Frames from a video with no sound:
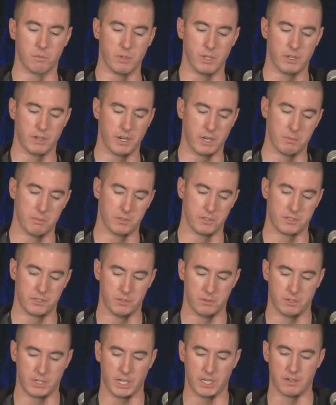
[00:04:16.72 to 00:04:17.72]
we are able
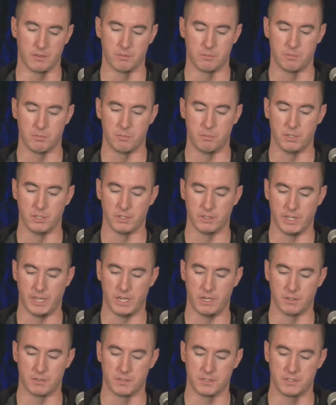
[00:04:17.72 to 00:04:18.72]
to kind of build
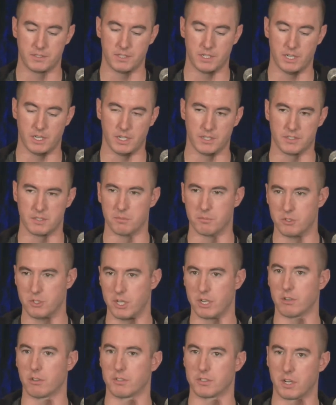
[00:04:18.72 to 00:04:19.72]
out some
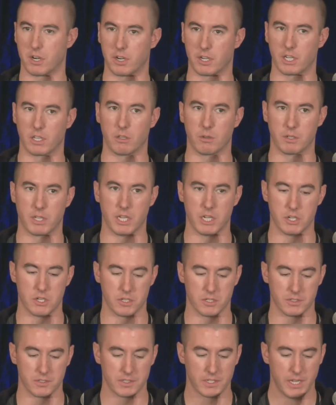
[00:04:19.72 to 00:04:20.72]
general target
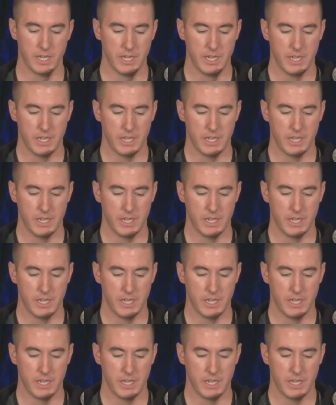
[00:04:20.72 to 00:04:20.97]
locations.